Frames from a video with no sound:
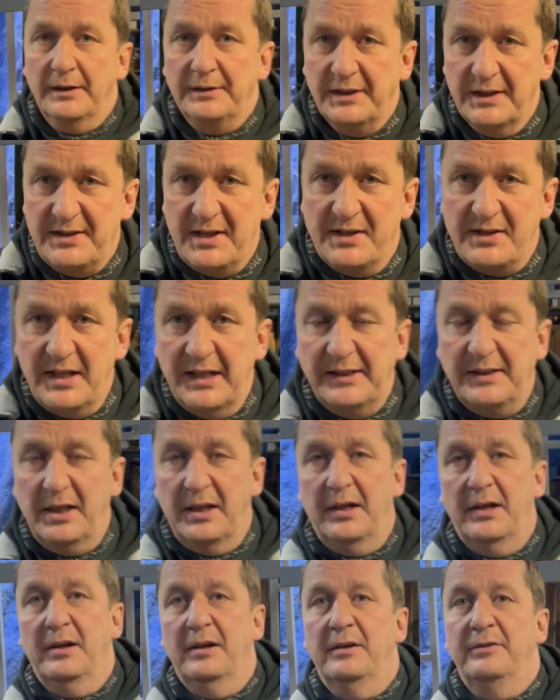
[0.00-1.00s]
this is it
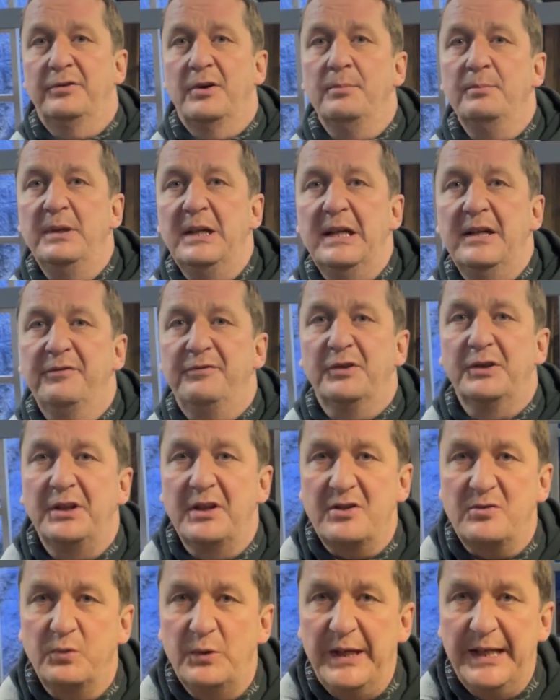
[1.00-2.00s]
for me for
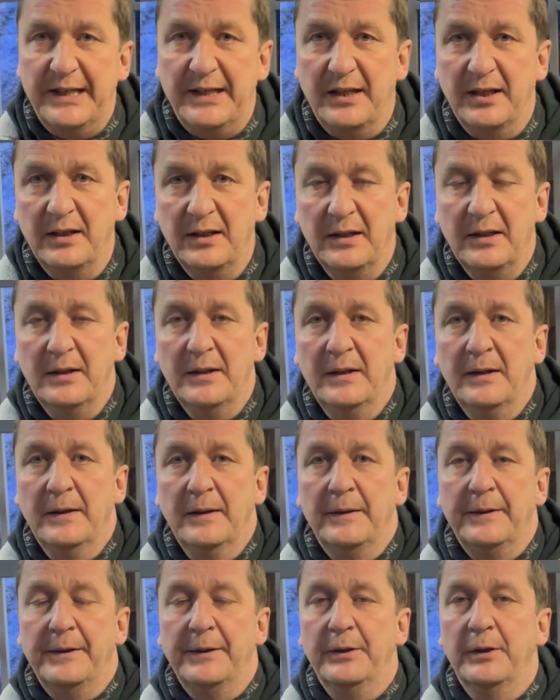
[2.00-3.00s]
this week,
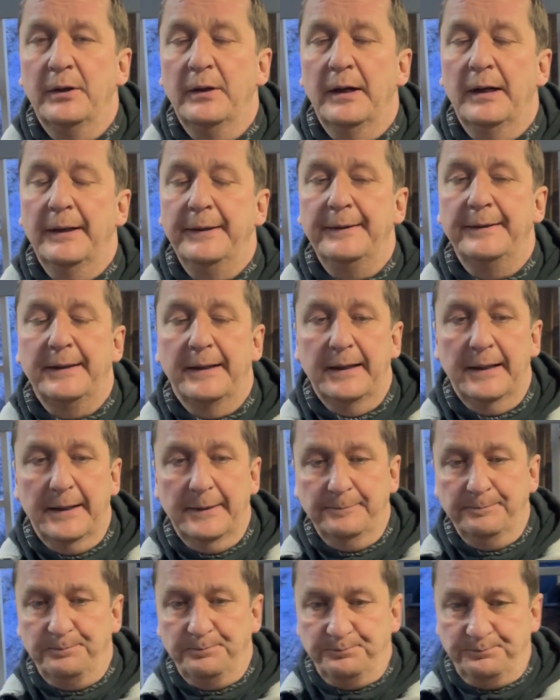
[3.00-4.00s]
you know,
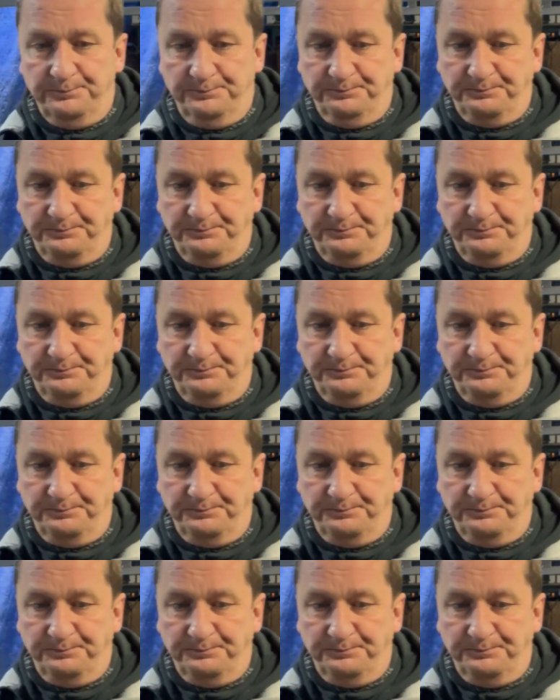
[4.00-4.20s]
and